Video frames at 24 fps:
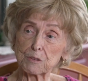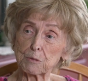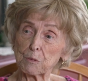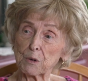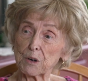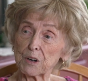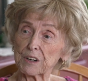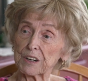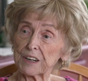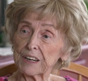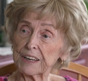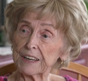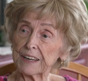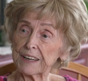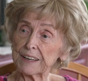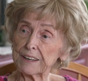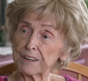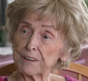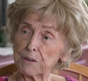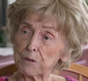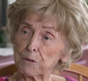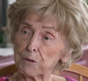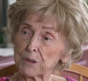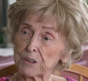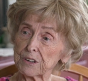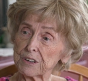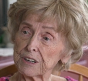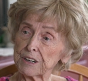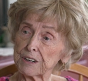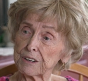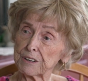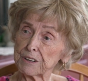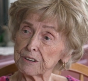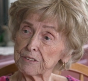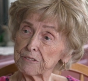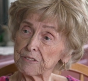working at an
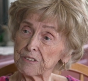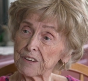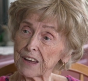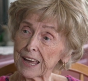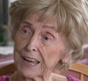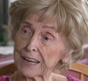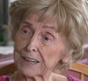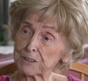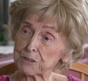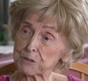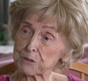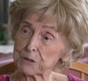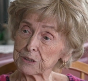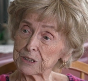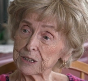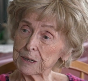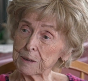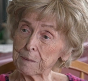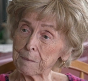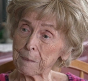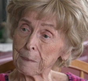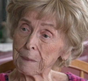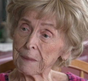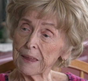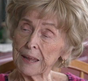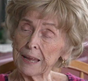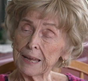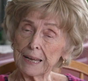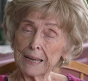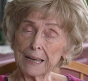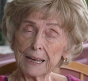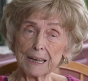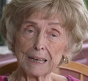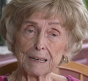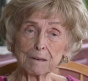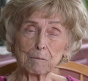ordinary factory.
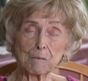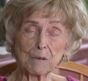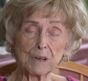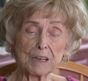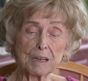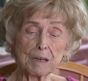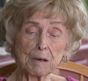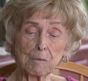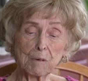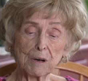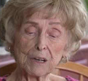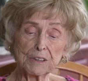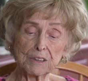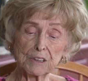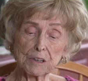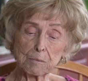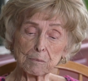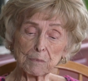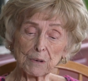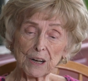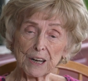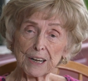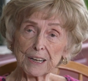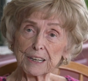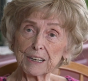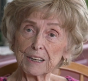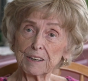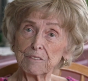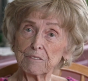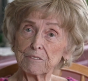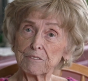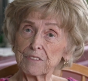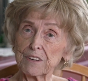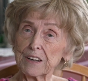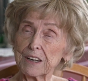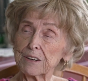And when he went to body
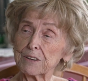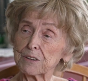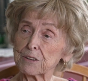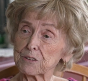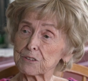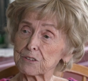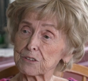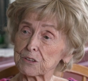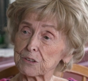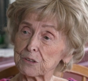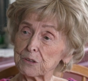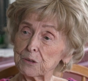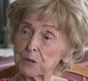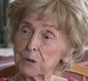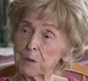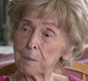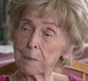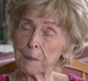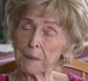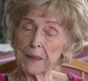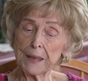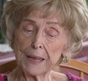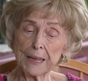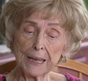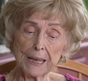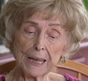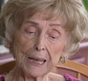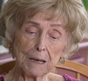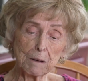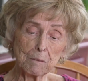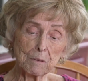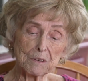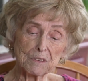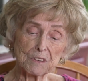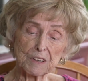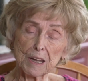and fender school, he
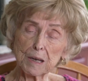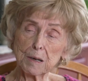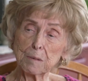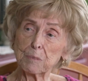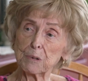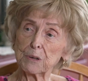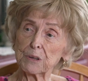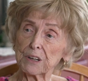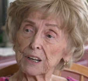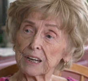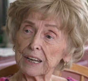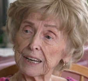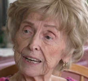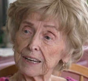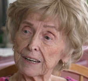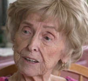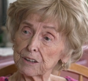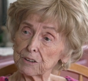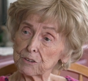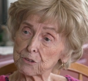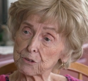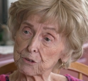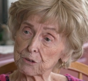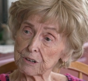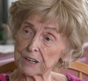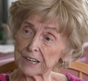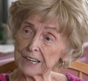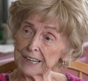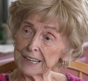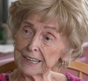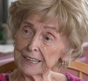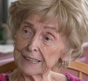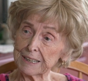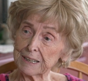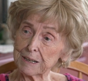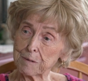was able to get a
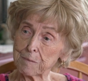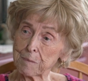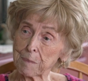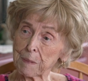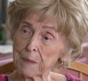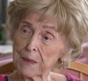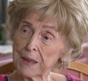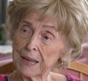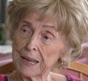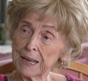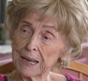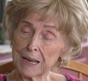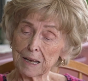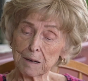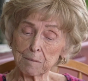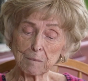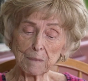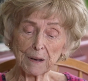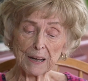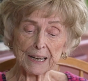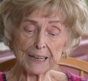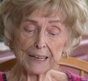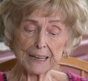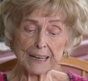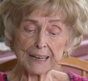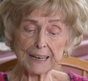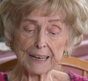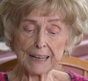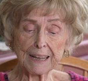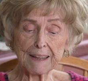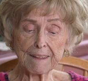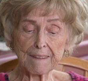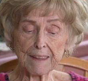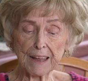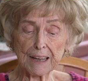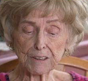trade. And by
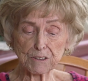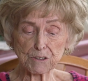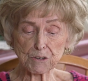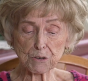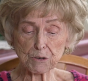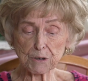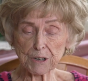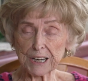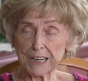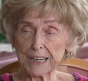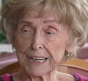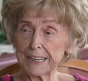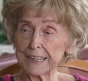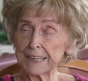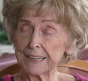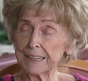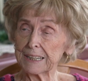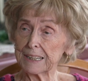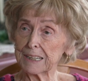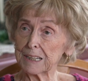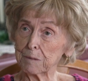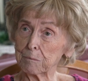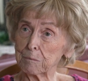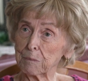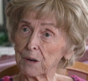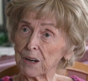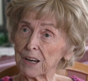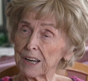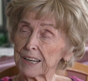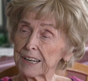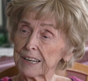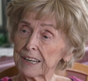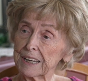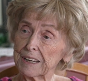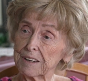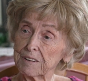getting that trade at
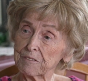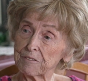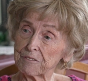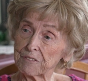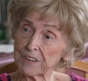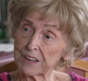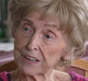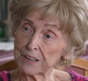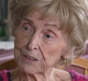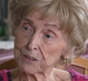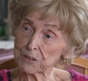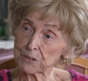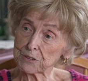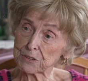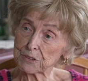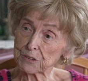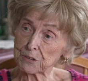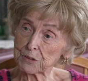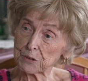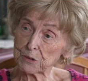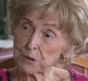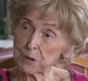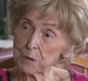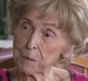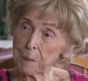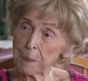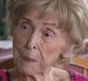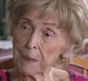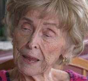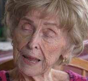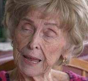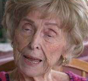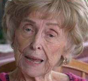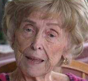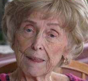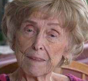body and fender school,
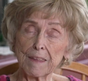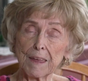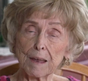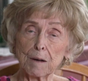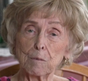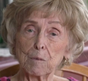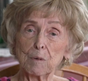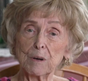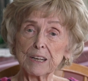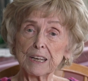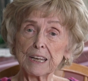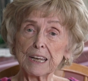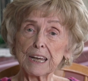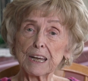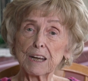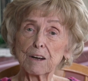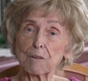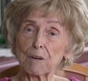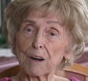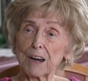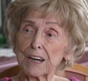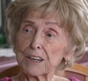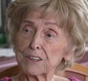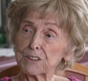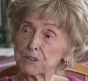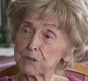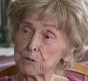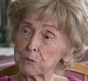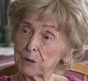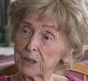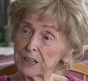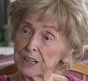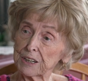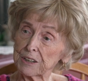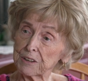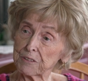then when he
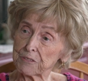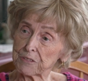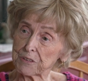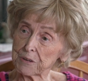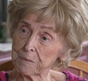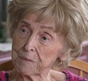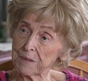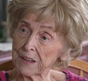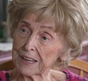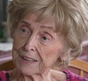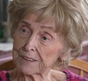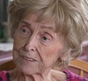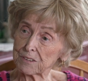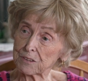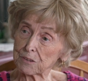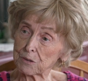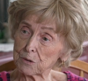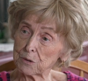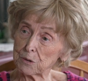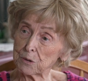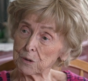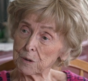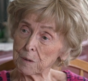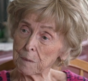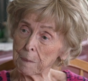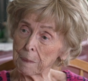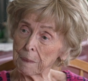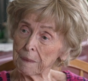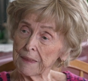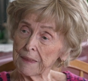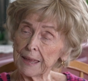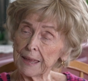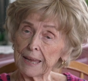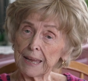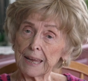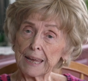graduated from that school,
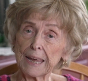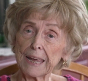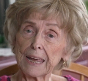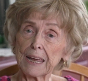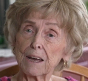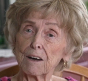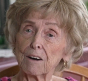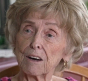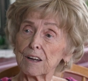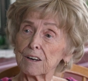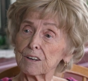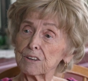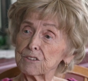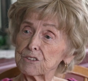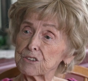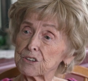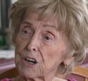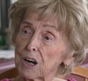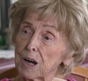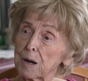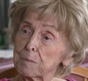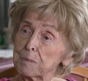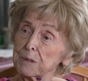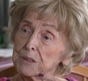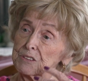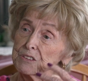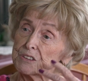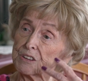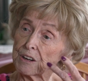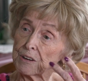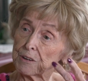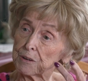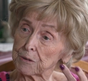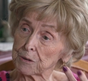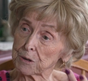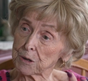he got a job at
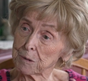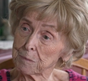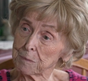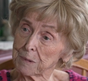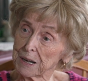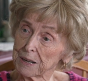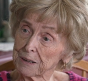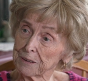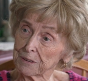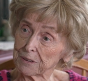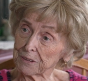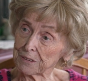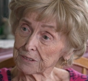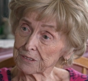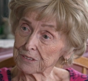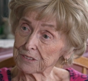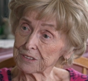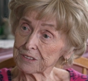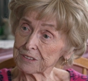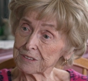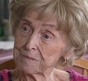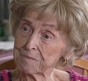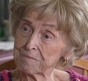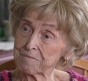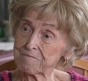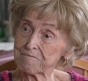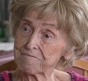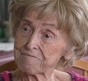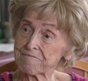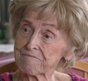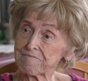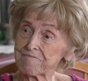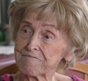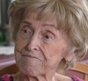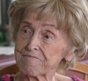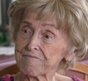General Motors.
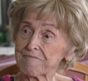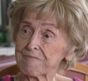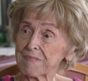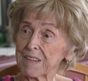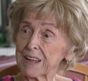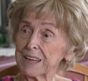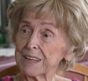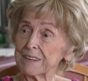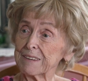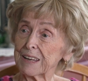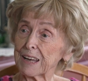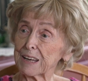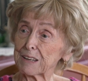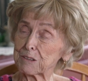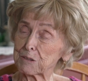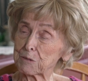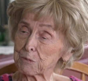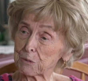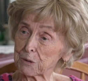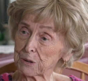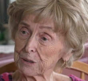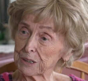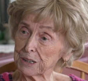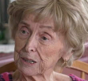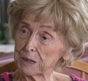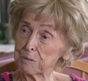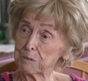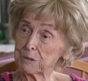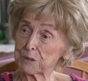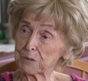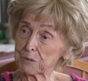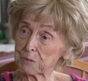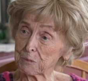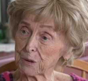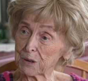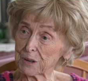And that's where he
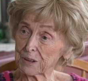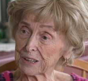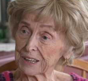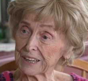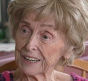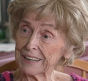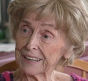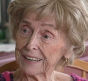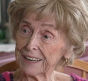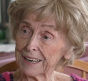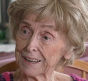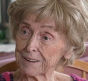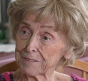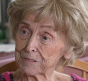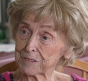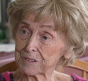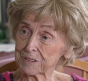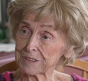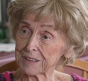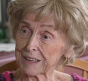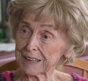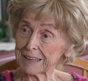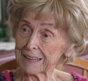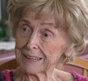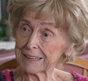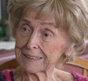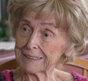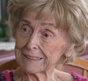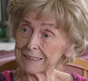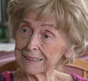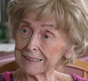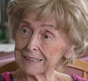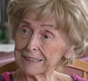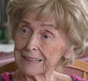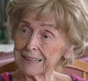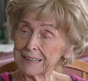was working after that.
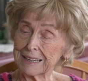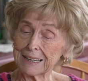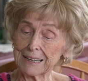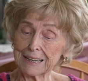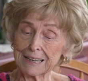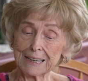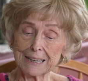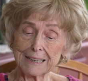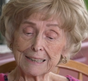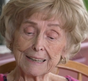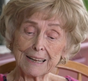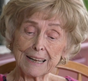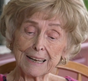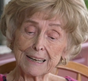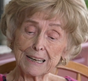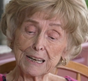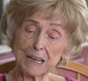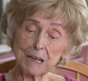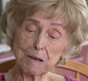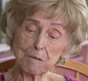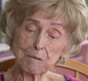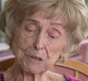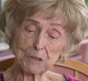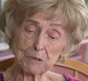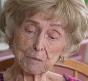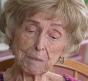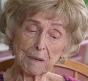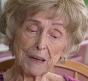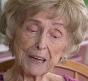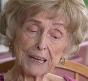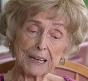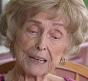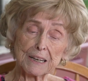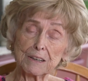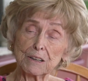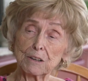And then he was
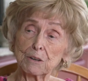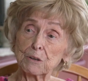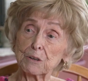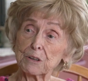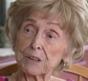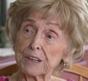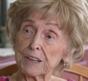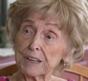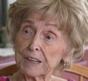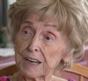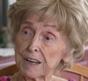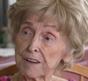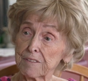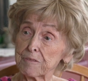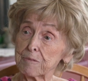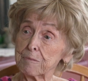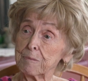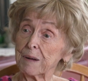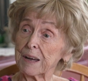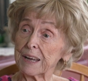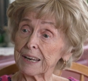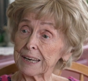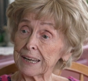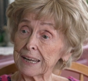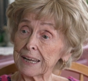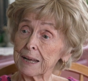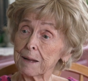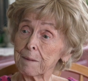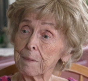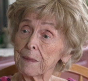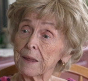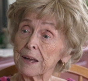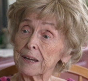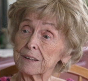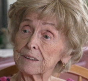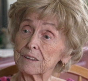making good enough money
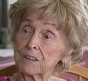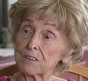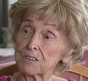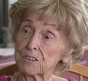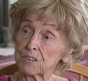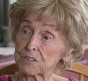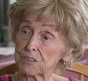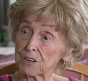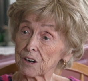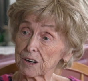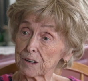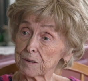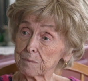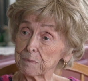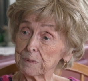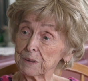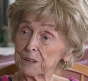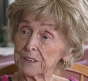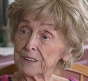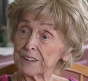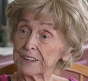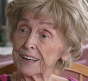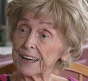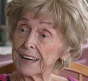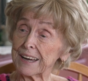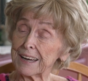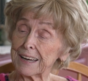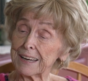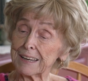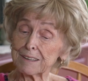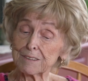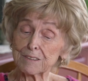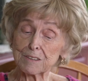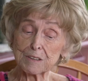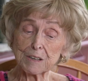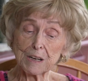to start building a
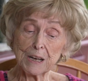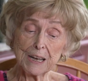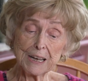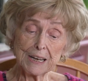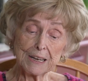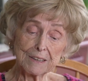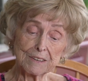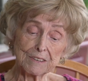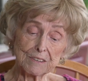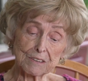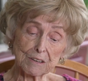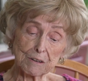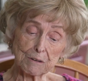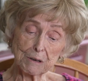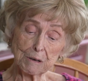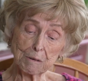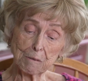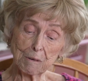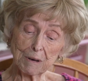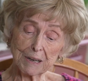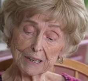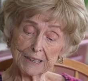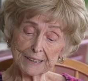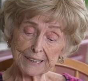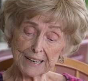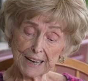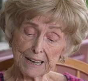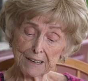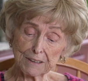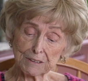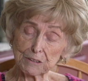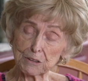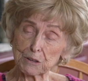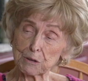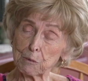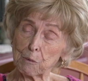house. So he went
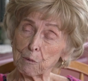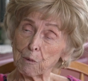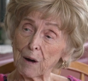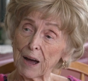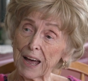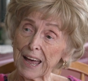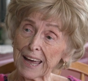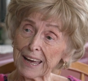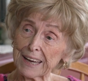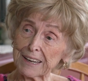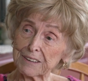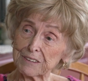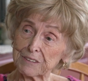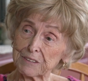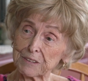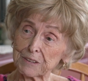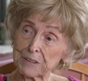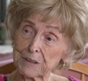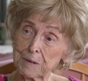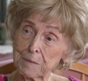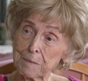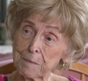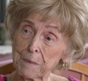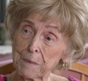down to Wagner,